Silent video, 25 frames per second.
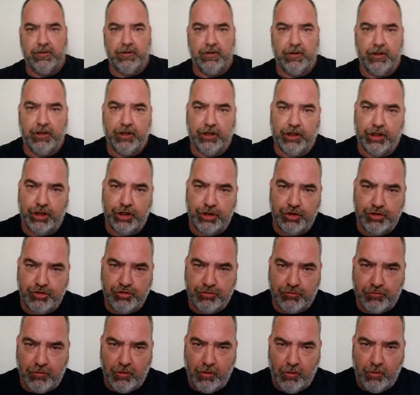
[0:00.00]

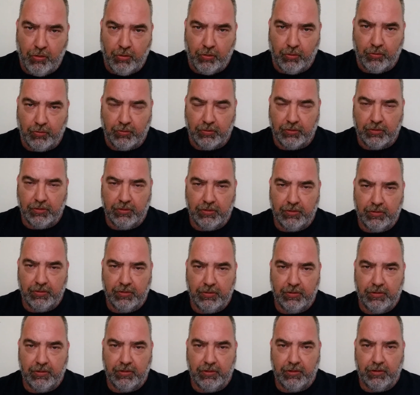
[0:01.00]
control.
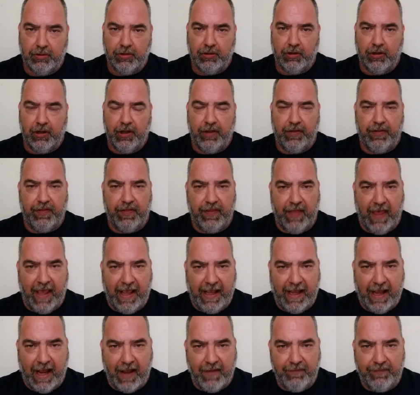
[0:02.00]
They
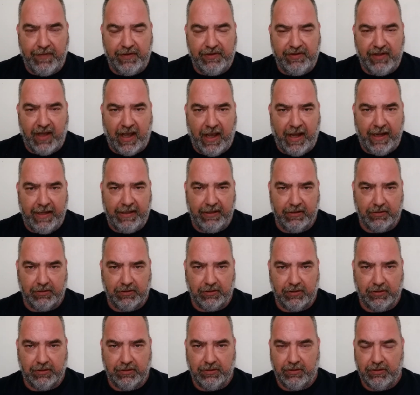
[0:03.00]
have the
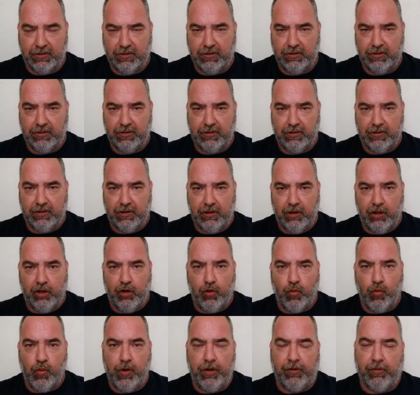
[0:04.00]
title.
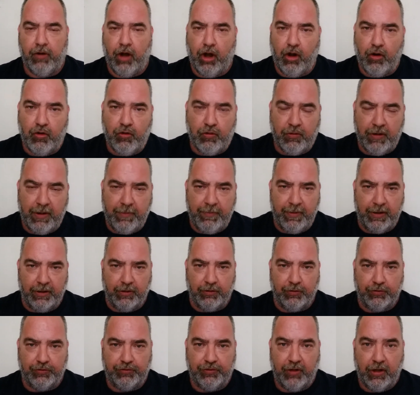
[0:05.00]
We're all
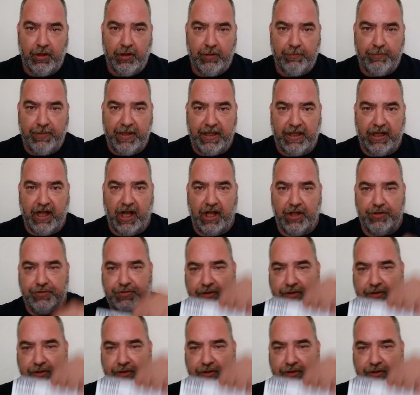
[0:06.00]
criminals because